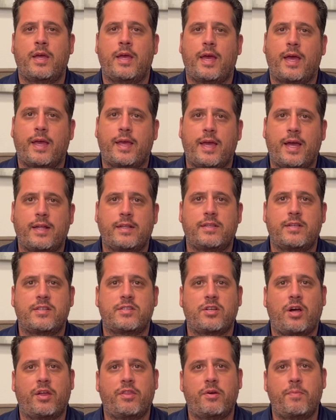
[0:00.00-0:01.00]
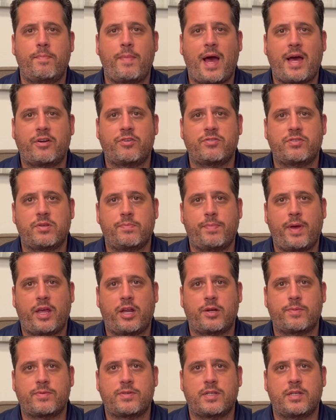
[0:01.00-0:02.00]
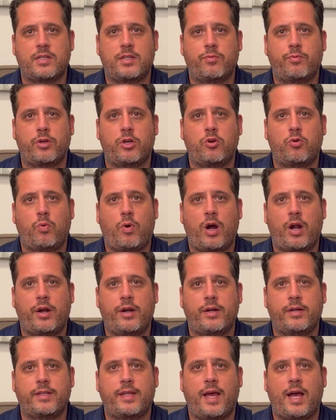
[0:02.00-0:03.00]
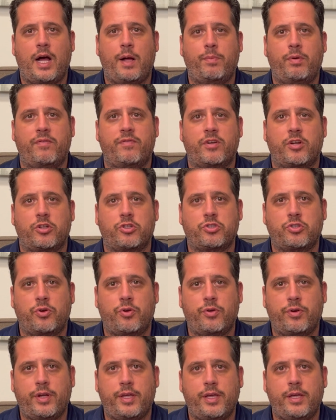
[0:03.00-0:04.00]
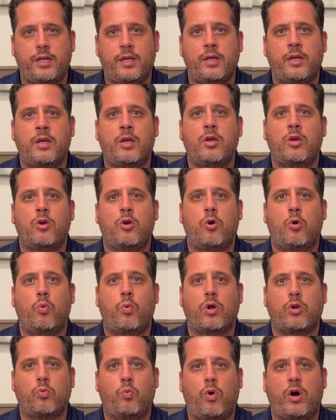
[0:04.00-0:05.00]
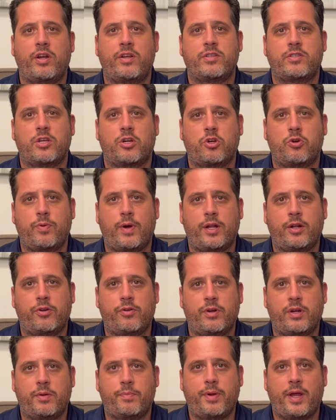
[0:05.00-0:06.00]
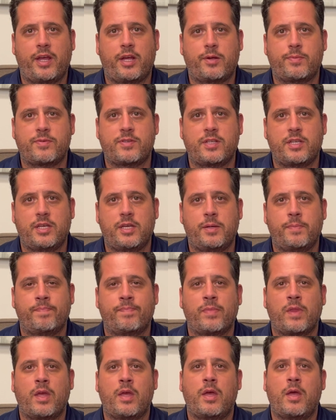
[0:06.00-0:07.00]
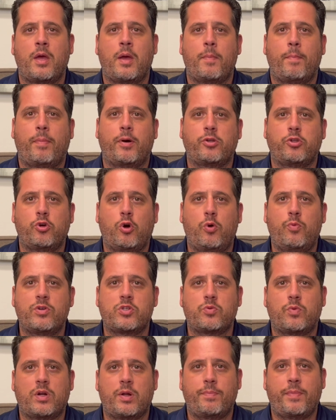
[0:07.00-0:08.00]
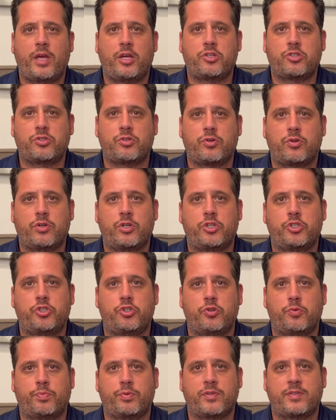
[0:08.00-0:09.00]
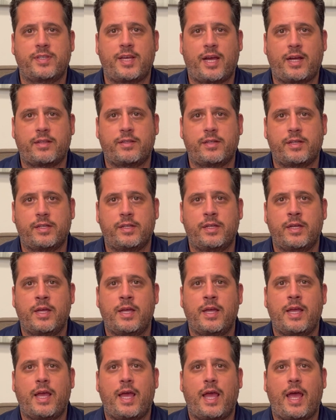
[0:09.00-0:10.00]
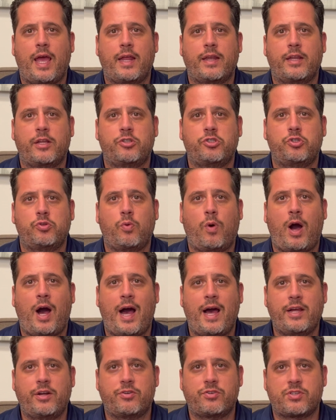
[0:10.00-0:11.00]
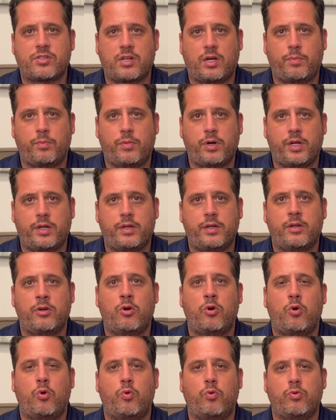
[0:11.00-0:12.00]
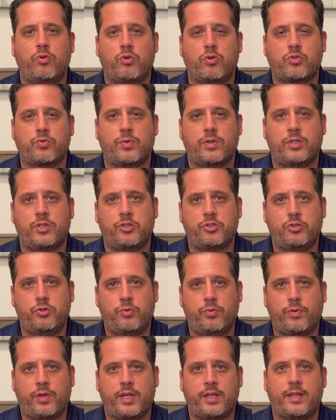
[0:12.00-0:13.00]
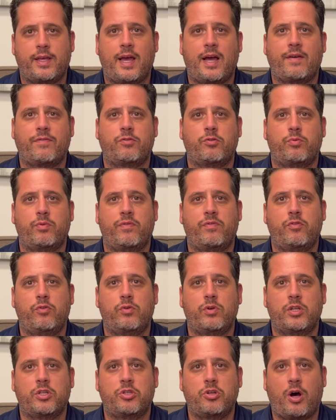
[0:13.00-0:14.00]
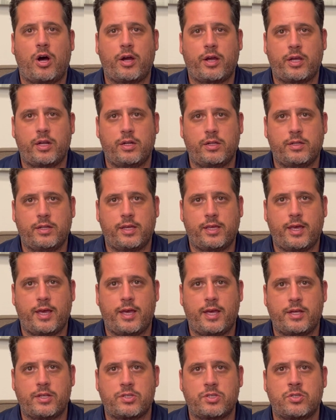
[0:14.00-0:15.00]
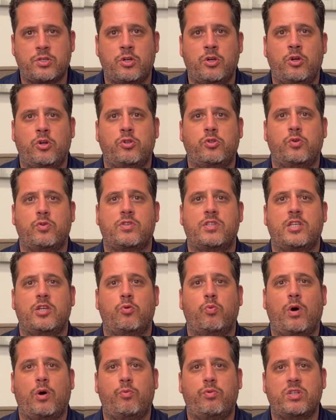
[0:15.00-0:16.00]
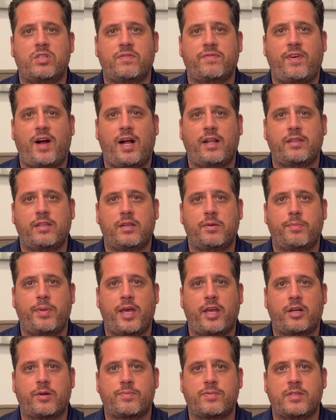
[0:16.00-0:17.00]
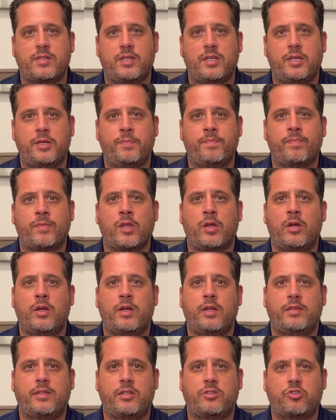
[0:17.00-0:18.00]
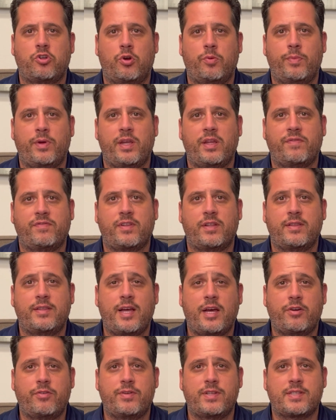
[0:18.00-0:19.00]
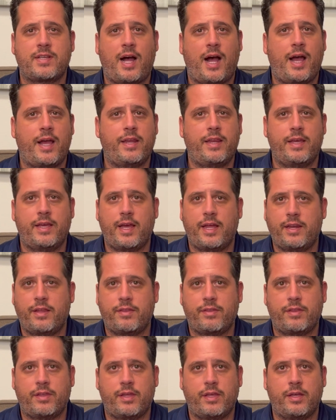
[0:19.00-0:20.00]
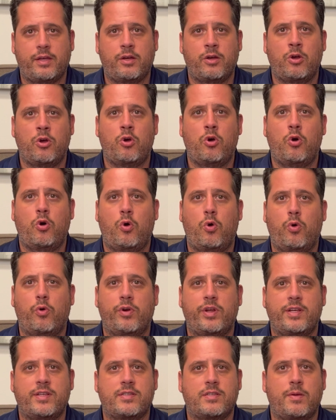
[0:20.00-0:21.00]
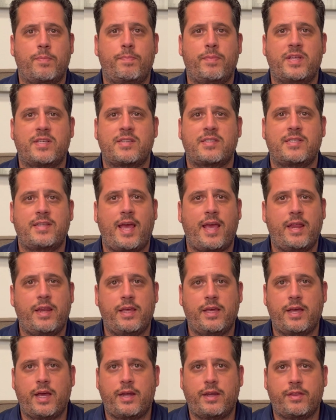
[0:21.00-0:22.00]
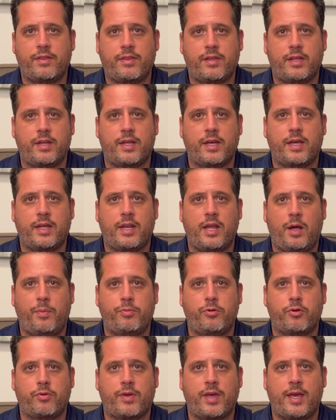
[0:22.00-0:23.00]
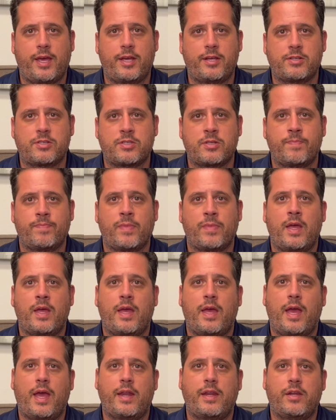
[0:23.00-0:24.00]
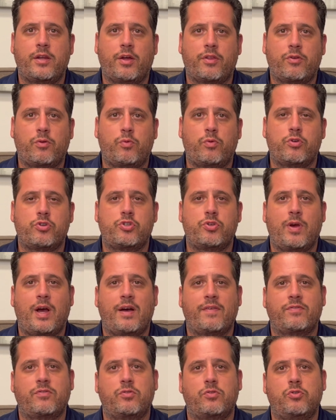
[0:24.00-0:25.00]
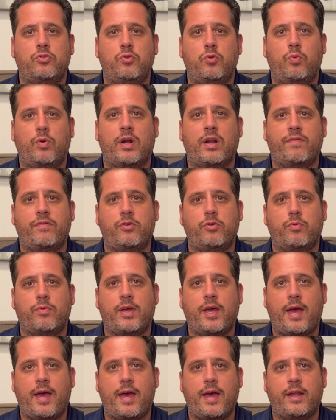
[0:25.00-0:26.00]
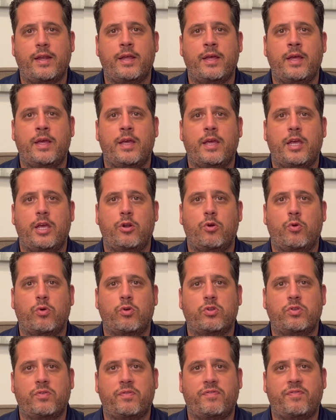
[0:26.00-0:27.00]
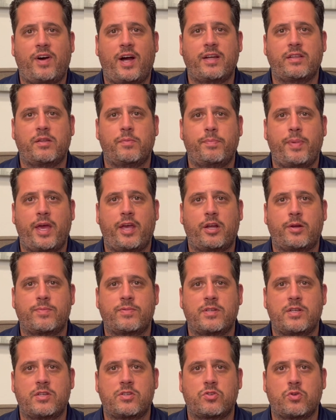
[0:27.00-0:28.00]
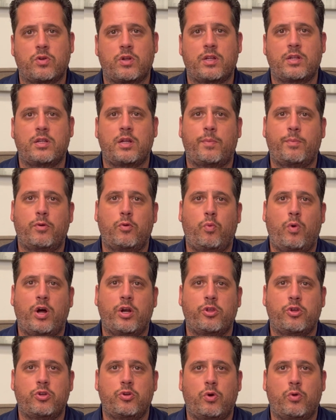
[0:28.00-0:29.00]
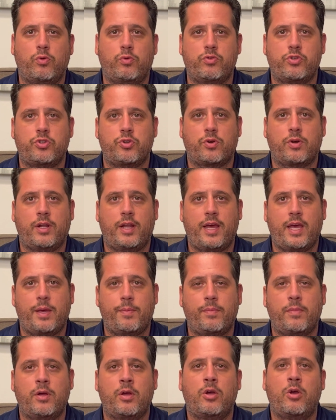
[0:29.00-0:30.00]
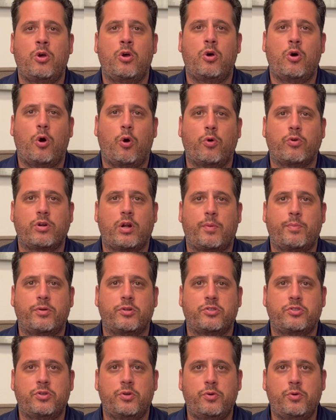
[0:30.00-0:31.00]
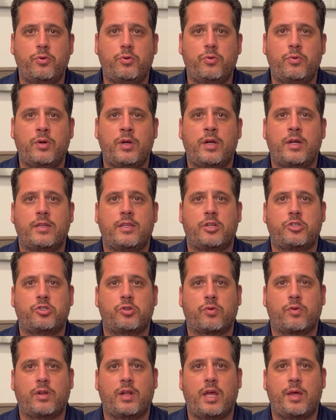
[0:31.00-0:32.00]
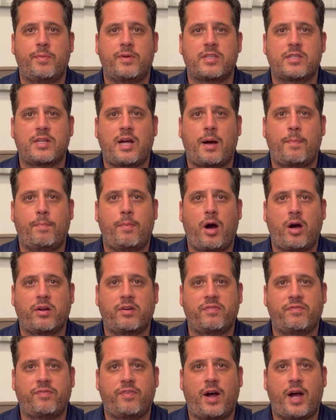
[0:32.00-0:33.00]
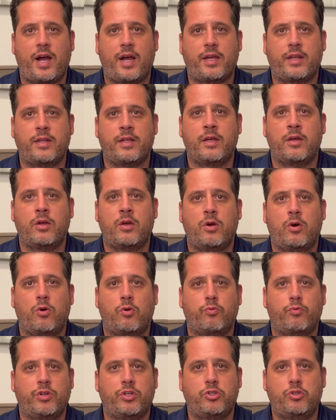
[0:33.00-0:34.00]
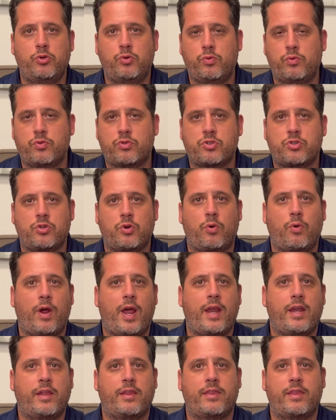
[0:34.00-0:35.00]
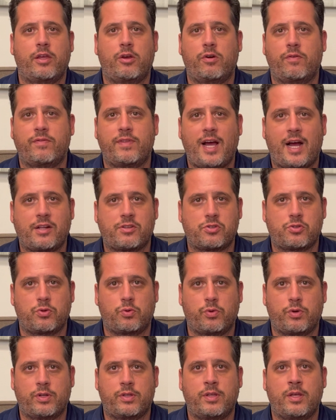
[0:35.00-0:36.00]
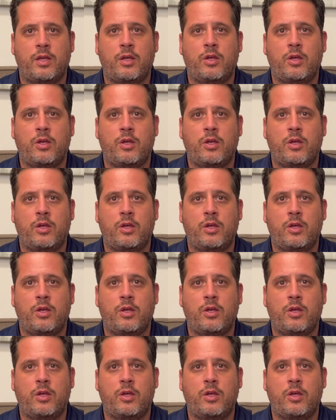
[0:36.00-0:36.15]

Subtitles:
Again, there's other matters in bankruptcy that require the help of an attorney when one is a creditor in a bankruptcy, but you always want to make sure that you're protected and that you hire someone who knows what they're doing. They have to review the docket of the case to see what was filed in the bankruptcy, determine if the debtor is hiding anything or is misstating anything that can help your case. And in other words, you have to do whatever you can in order to fight the bankruptcy so that, number one, you don't lose your claim, or number two, that your claim is not modified, reduced, or anything of that sort,